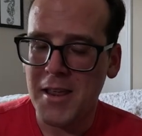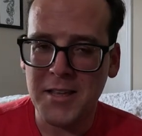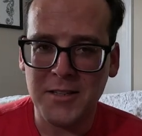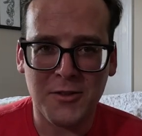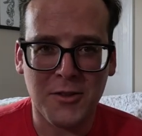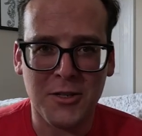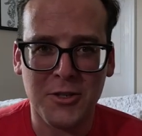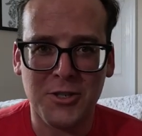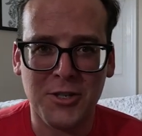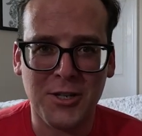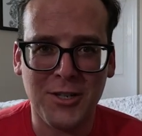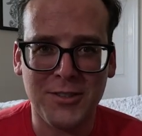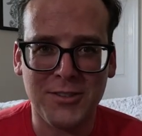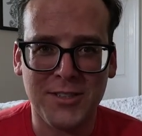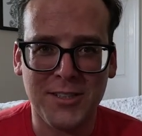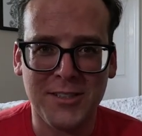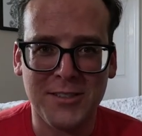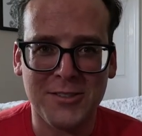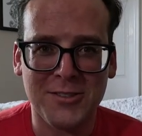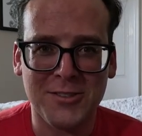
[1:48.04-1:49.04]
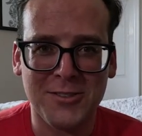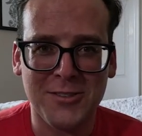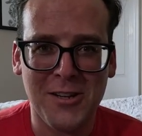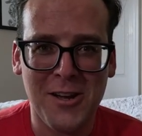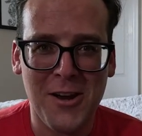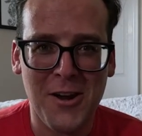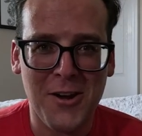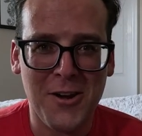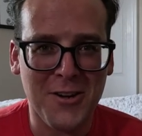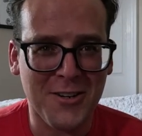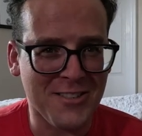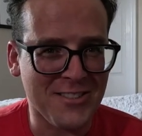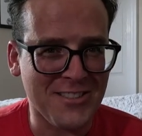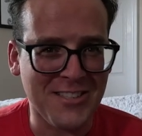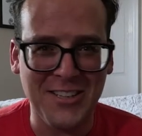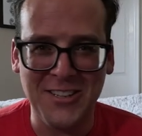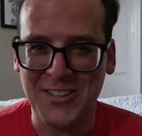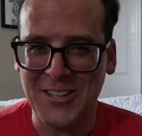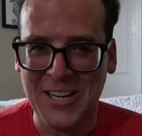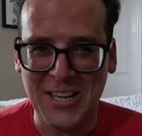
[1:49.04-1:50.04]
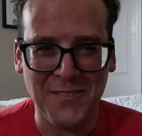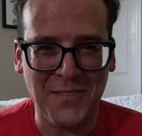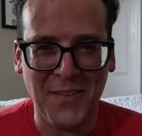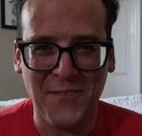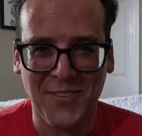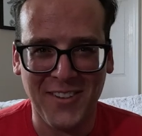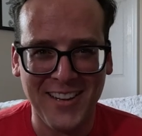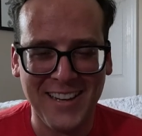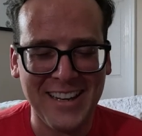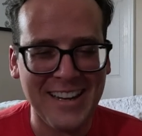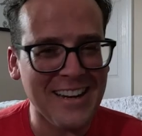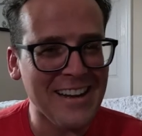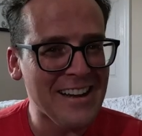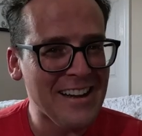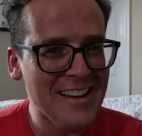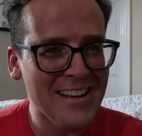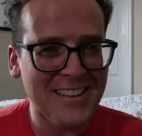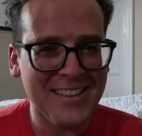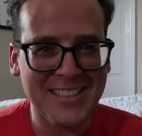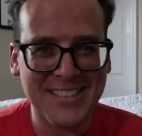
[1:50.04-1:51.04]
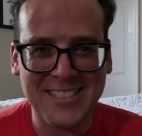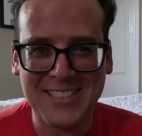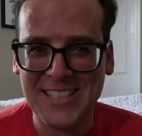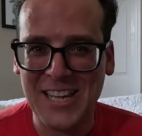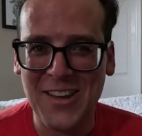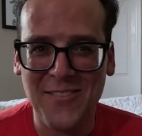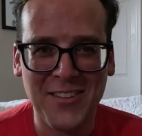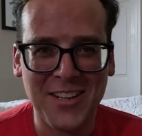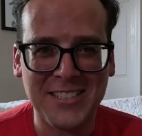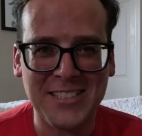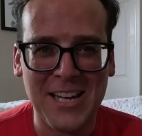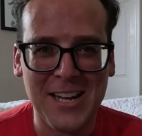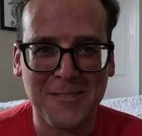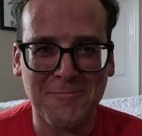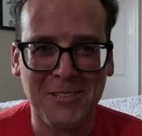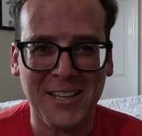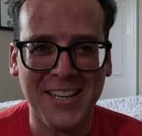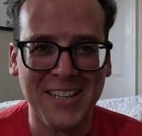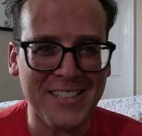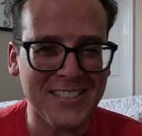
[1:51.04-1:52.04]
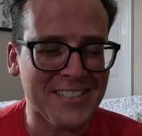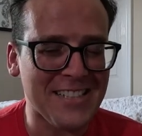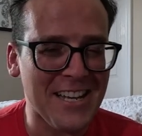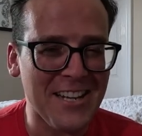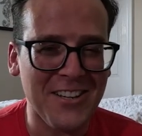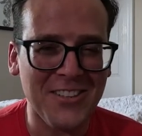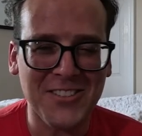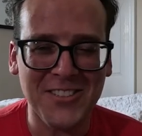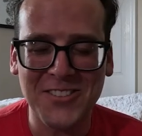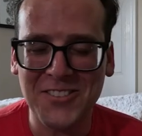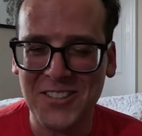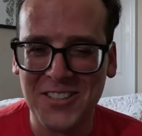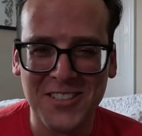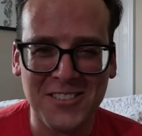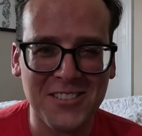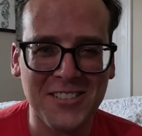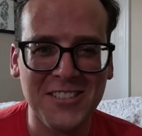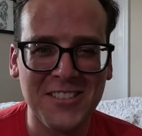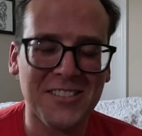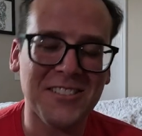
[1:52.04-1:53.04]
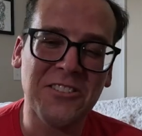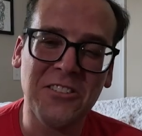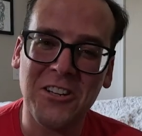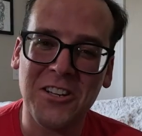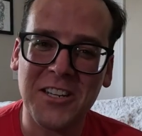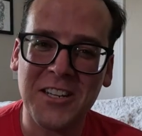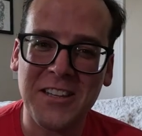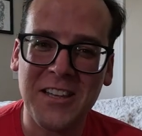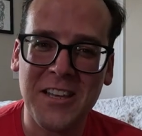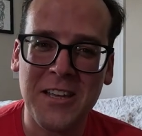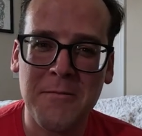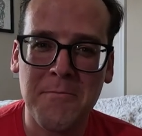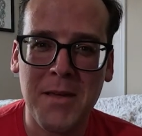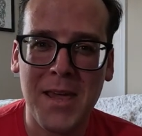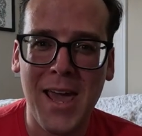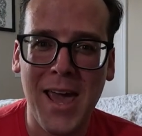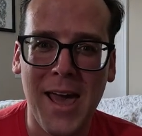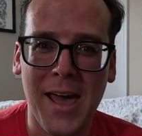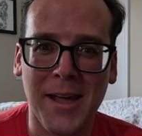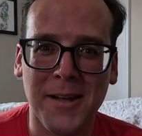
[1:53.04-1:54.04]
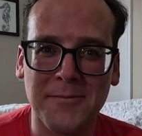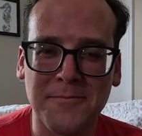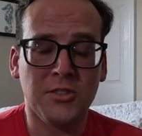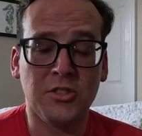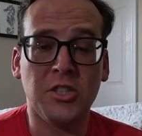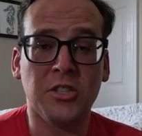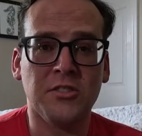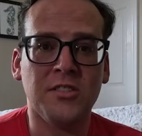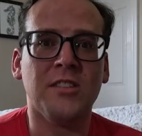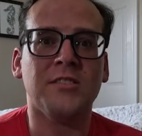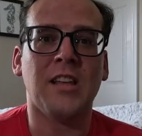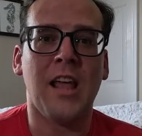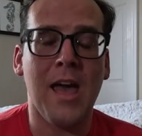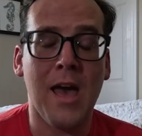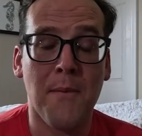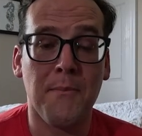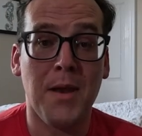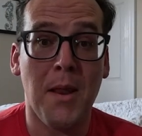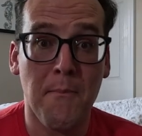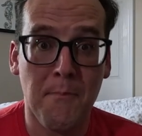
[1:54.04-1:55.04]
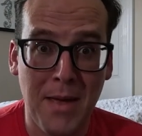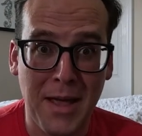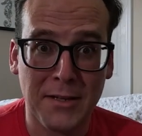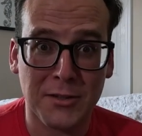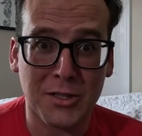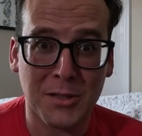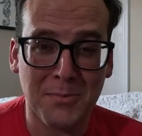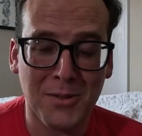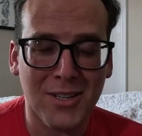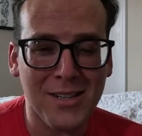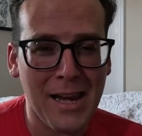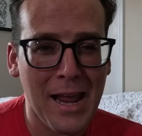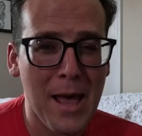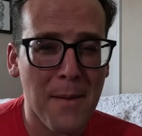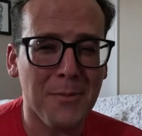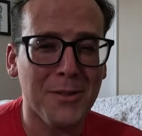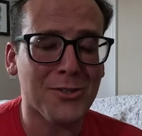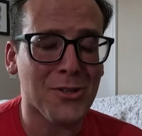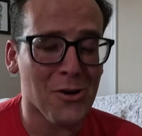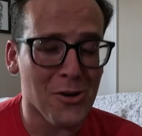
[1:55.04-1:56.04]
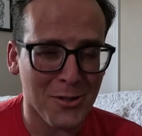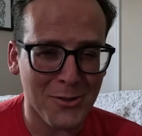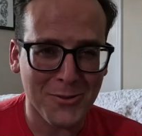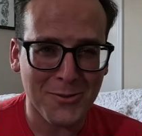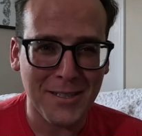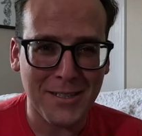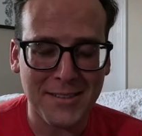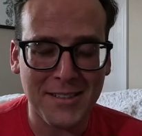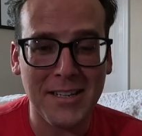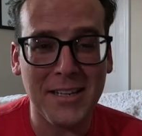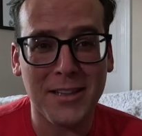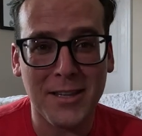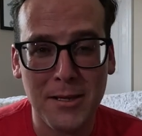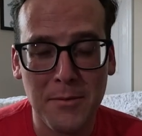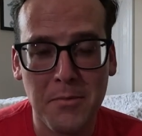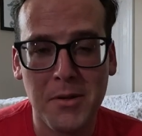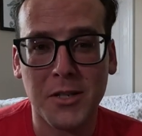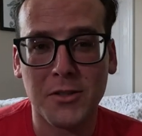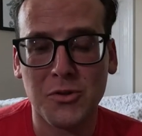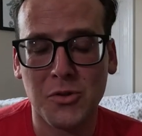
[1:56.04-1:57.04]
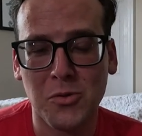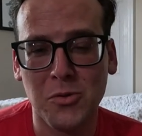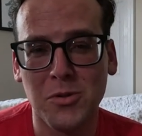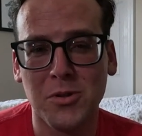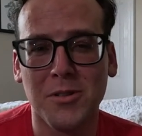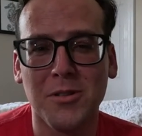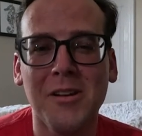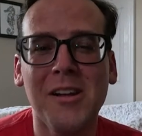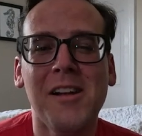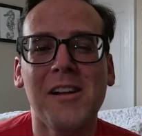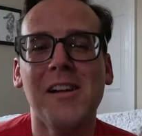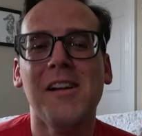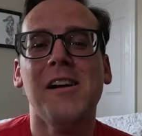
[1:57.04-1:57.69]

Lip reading: is the jerseys. You're still gonna be playing the same exact players that you do all season long in the NBA. This just doesn't happen in basketball. It happens all throughout the Olympics too.